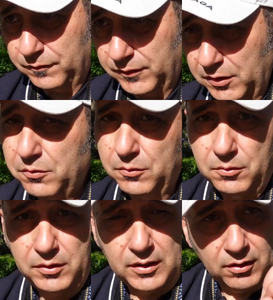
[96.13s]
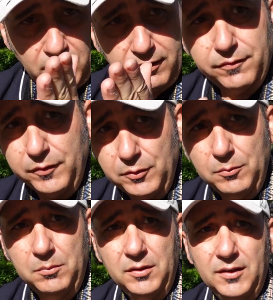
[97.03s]
digital and I like
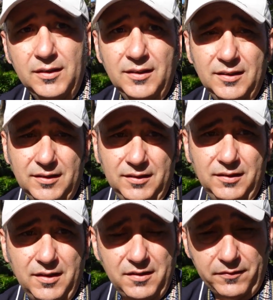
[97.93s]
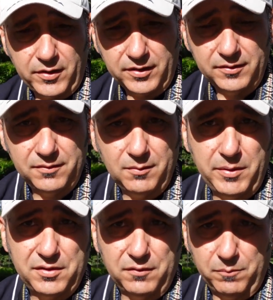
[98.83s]
film, and if I can, the
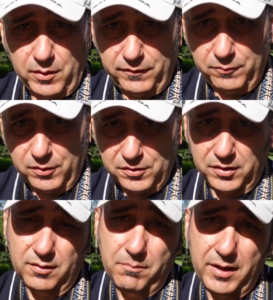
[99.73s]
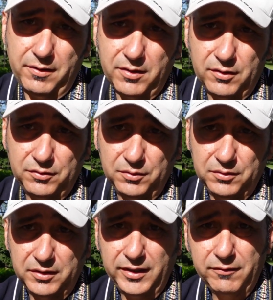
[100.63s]
best of both worlds, I can marry those two
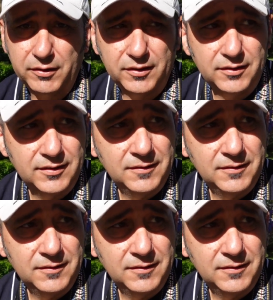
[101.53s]
together.